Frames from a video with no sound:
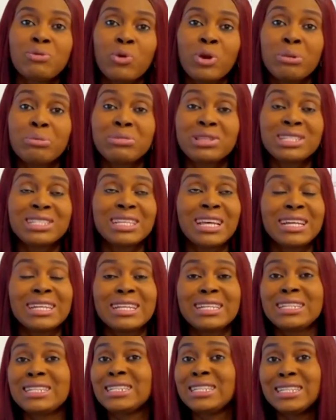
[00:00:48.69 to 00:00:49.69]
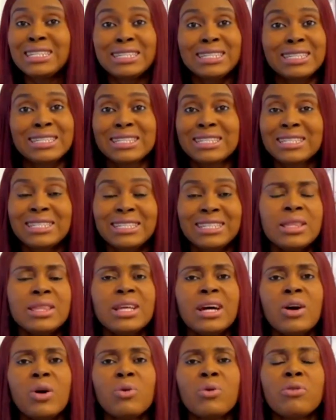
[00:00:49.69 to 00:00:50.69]
web designing etc
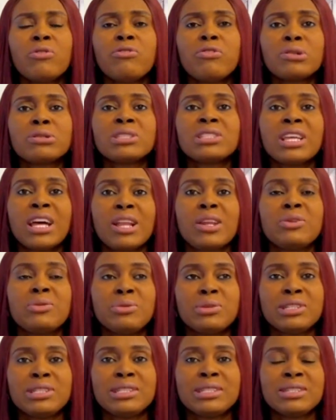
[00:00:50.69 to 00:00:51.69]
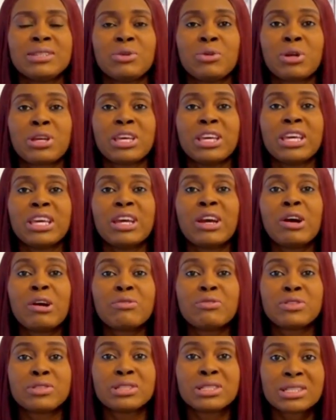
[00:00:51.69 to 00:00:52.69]
now for salaries okay
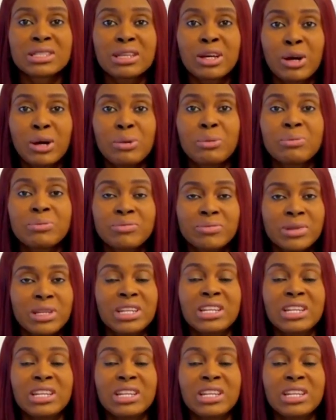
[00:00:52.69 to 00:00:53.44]
of this um